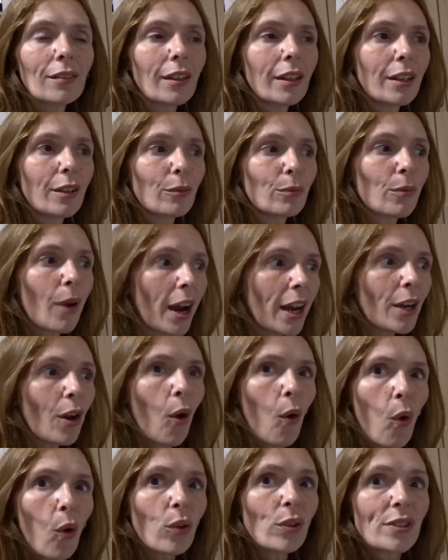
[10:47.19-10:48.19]
like write a
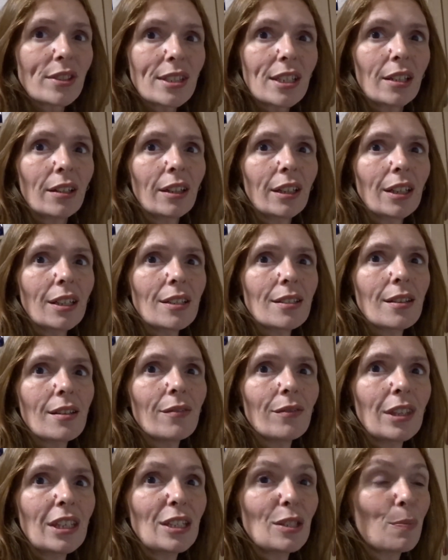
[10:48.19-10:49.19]
whole series
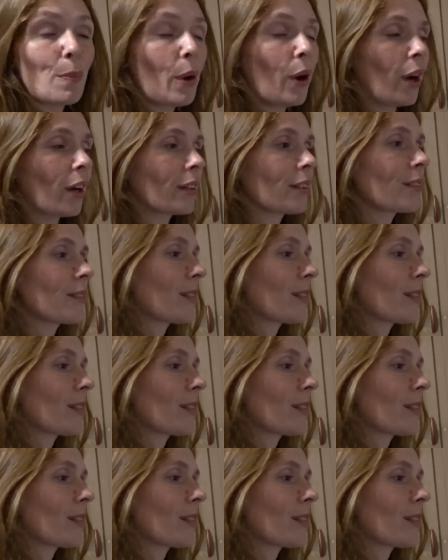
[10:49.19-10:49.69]
of these books.